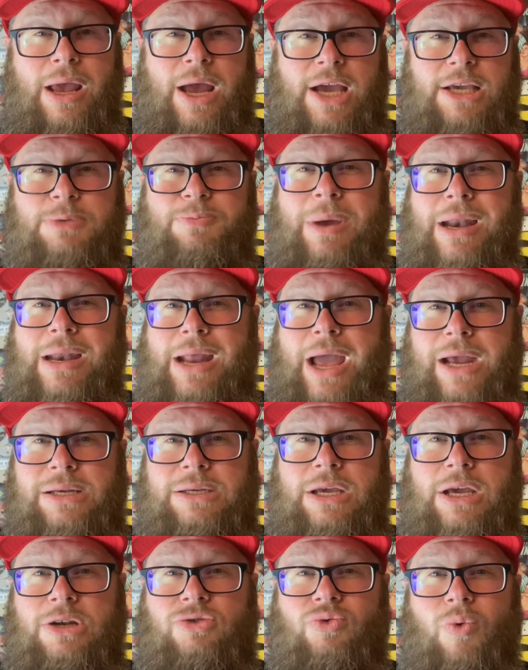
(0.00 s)
I spent
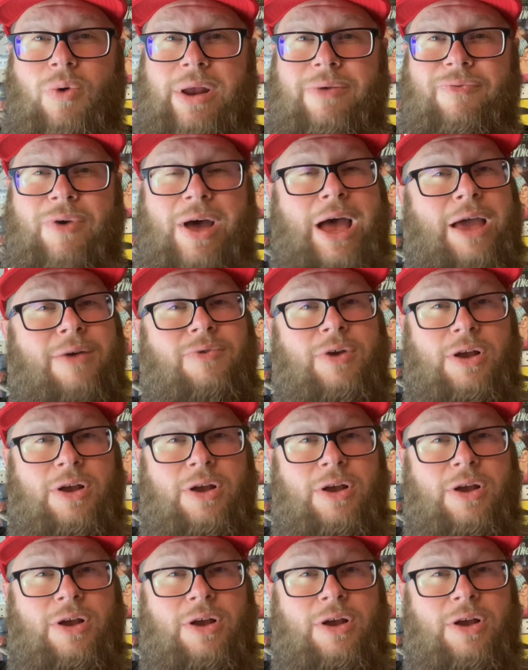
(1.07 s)
$19.25,